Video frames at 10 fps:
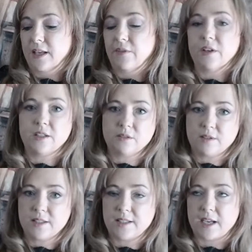evidence
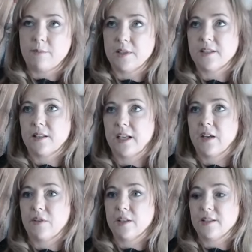or the statement. So
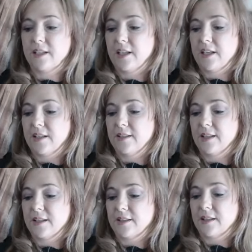the evidence here
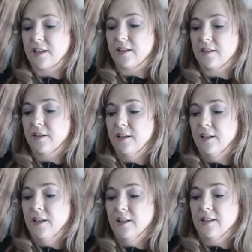says that
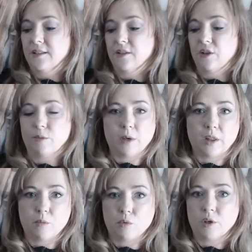this is her
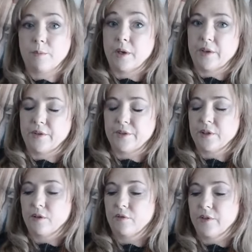by the water by
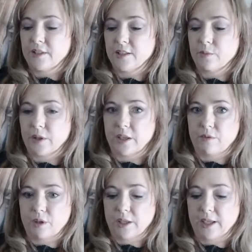herself. This is what
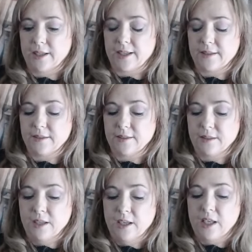they're reeling it
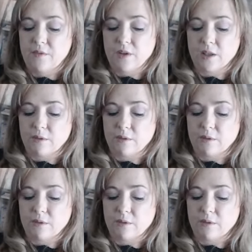as, even